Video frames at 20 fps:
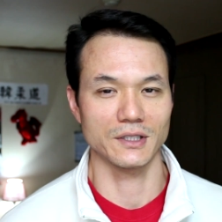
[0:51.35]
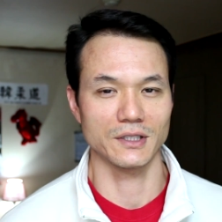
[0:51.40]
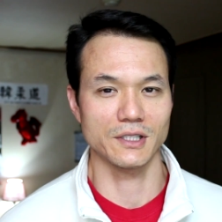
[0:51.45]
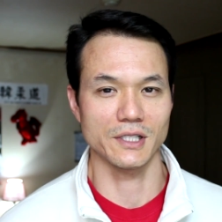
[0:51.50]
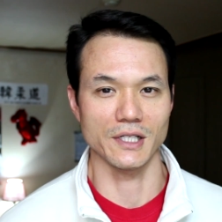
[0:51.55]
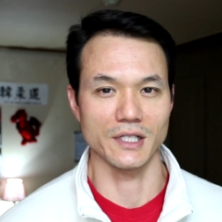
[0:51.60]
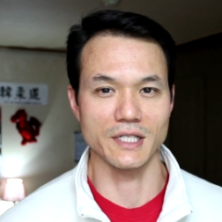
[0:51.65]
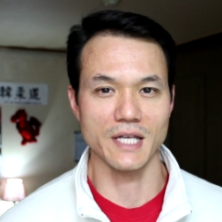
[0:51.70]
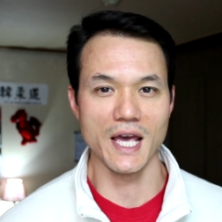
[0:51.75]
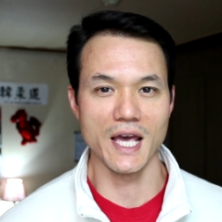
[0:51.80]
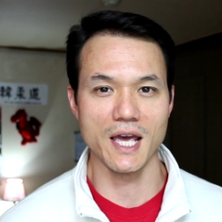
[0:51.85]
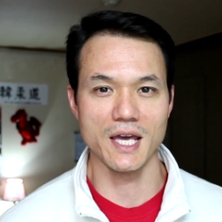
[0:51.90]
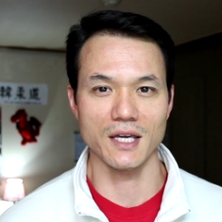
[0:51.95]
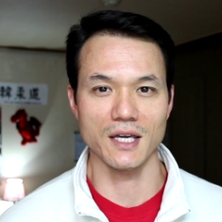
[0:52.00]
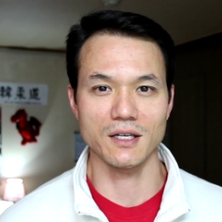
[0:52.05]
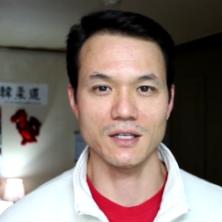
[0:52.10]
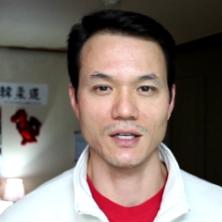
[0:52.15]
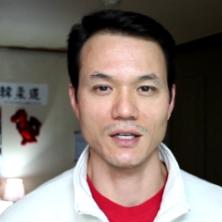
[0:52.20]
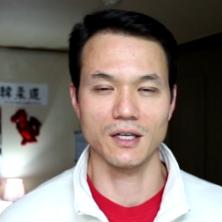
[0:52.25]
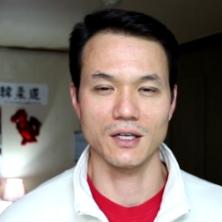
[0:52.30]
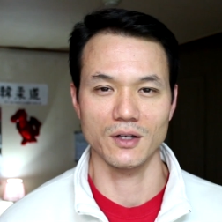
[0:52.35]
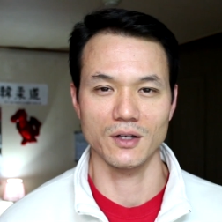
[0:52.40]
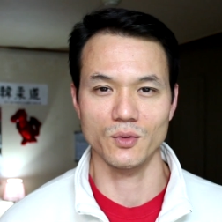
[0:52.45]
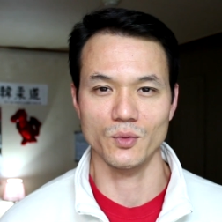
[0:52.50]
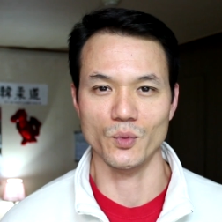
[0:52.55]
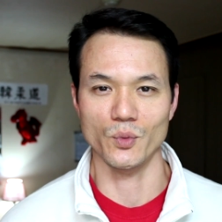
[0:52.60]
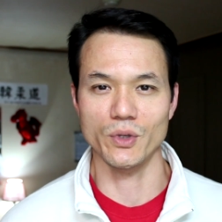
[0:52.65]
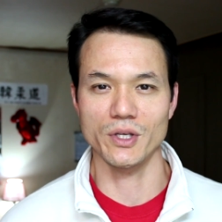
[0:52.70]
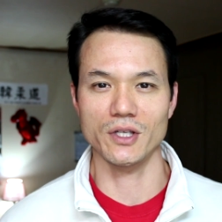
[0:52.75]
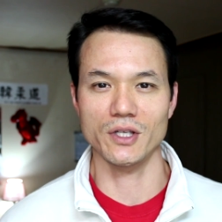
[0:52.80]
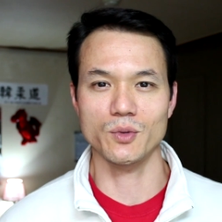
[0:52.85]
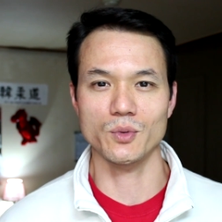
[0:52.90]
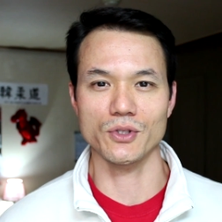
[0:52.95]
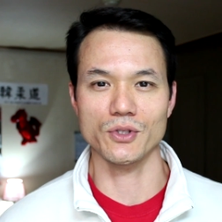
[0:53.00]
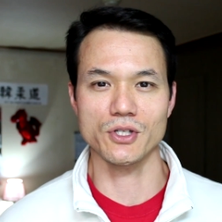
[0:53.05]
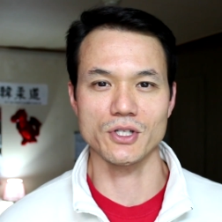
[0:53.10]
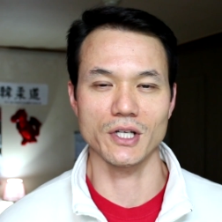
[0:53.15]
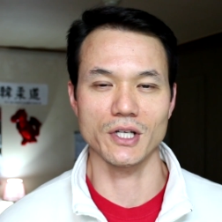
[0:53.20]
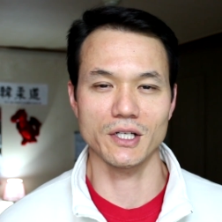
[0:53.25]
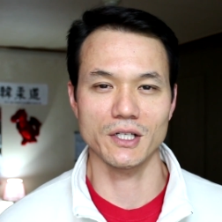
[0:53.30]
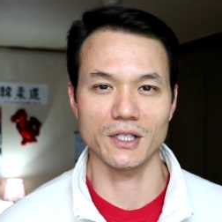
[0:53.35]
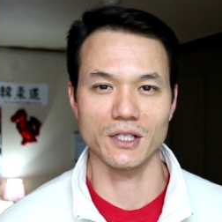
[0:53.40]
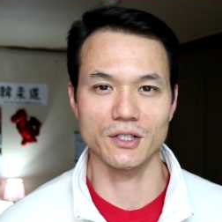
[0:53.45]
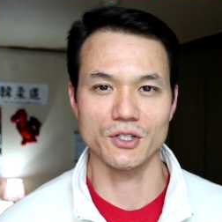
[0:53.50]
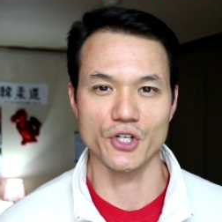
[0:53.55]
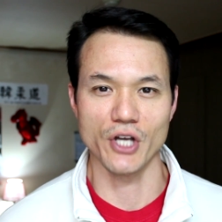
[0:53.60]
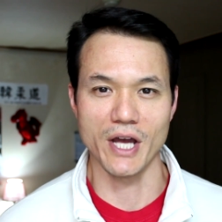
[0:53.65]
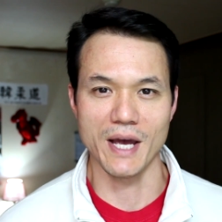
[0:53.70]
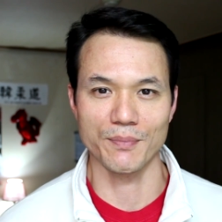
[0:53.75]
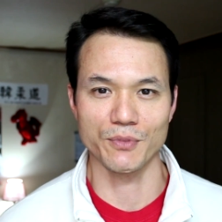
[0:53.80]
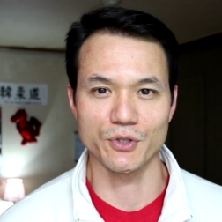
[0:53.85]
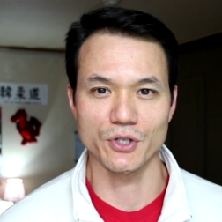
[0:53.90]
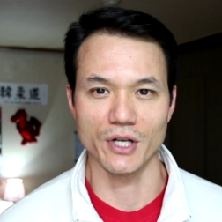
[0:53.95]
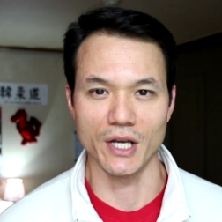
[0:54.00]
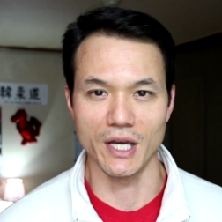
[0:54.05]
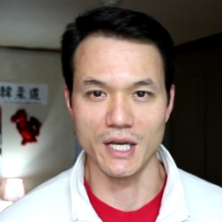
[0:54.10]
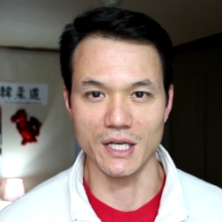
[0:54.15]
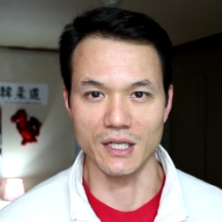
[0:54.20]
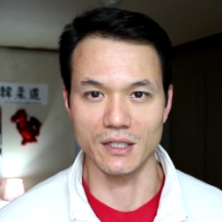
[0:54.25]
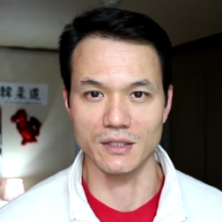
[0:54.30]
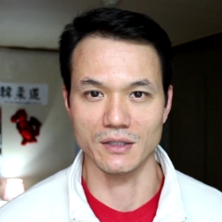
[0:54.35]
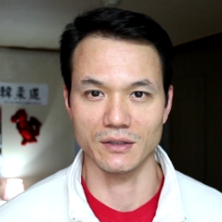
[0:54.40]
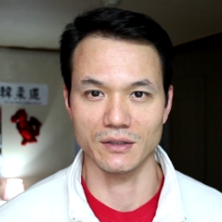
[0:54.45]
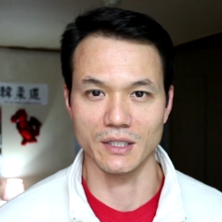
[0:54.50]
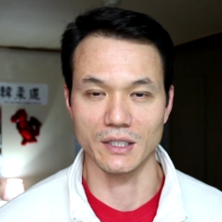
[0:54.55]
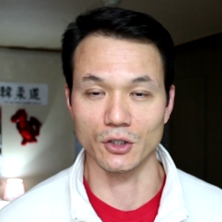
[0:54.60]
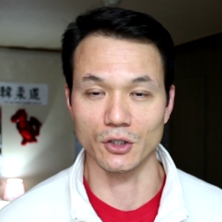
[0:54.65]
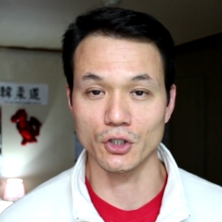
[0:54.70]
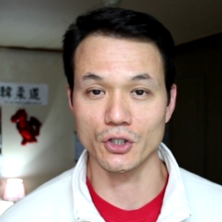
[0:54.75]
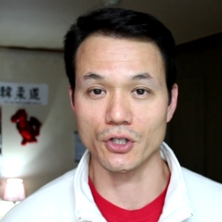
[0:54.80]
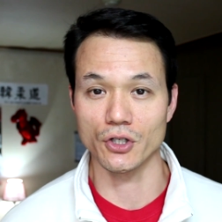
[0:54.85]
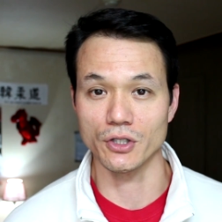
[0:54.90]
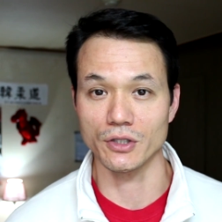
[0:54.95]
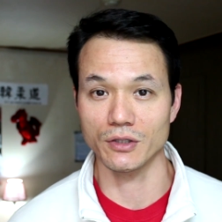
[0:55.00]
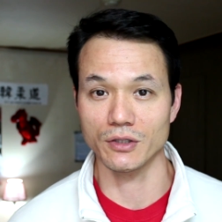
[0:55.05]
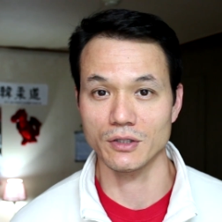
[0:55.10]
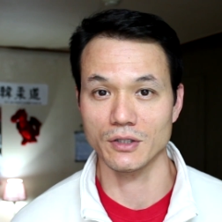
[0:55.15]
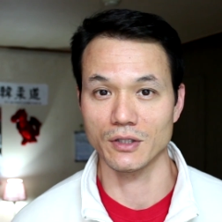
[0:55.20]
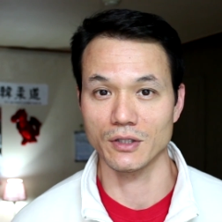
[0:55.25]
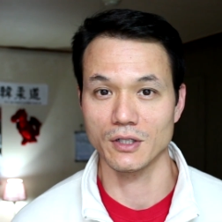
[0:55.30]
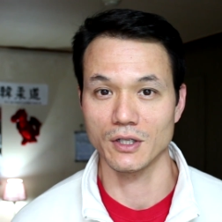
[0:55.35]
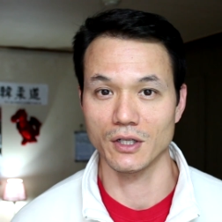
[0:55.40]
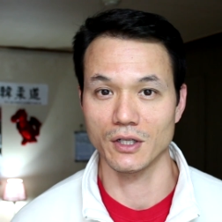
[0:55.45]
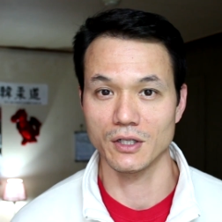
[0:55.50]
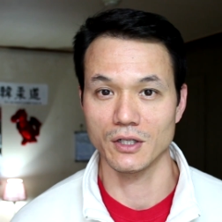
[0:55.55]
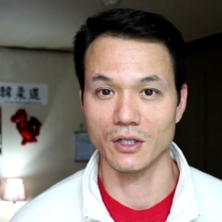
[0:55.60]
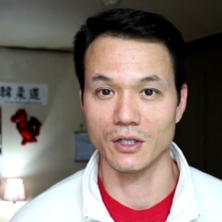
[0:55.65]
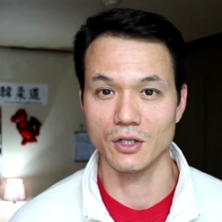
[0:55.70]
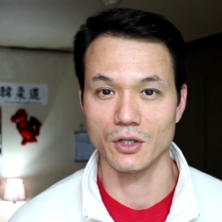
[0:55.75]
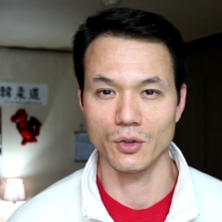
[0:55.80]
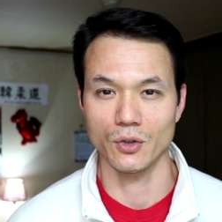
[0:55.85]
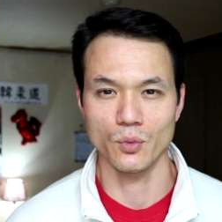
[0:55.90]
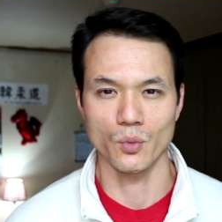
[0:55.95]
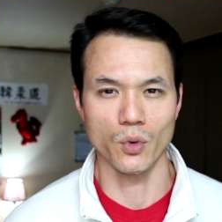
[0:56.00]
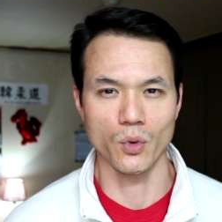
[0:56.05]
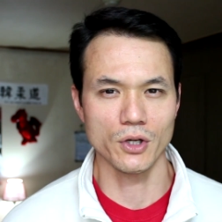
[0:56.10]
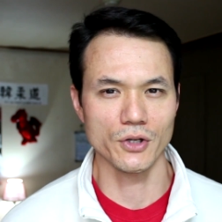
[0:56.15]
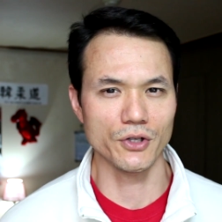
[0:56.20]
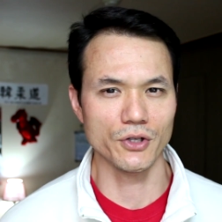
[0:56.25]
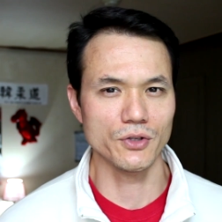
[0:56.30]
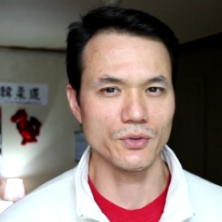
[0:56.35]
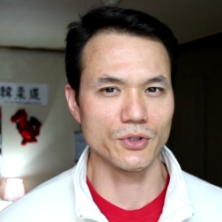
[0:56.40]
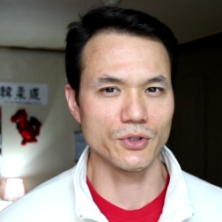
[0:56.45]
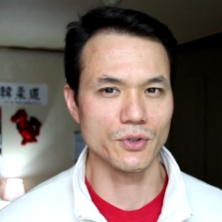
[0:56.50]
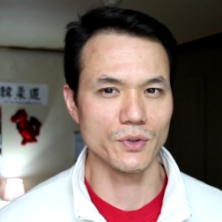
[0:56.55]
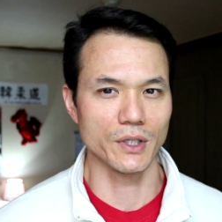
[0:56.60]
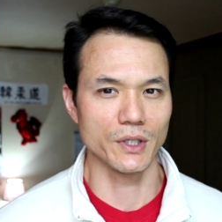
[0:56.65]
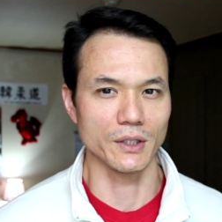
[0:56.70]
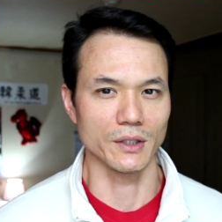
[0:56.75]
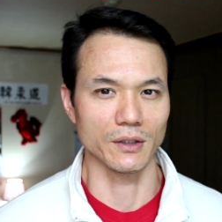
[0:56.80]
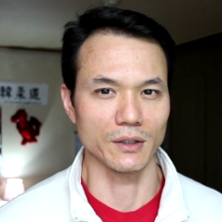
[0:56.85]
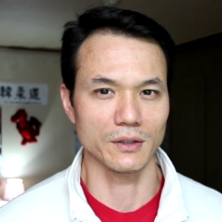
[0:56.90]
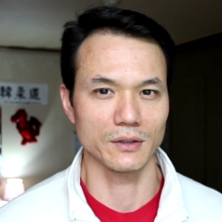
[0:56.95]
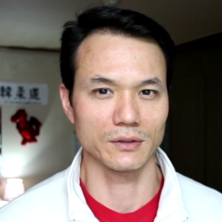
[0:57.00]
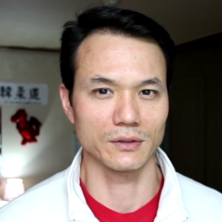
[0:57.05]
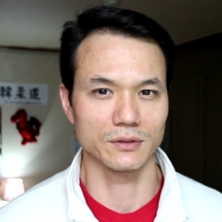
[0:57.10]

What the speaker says: Today, we will study Chapter 8 and learn, what are you doing?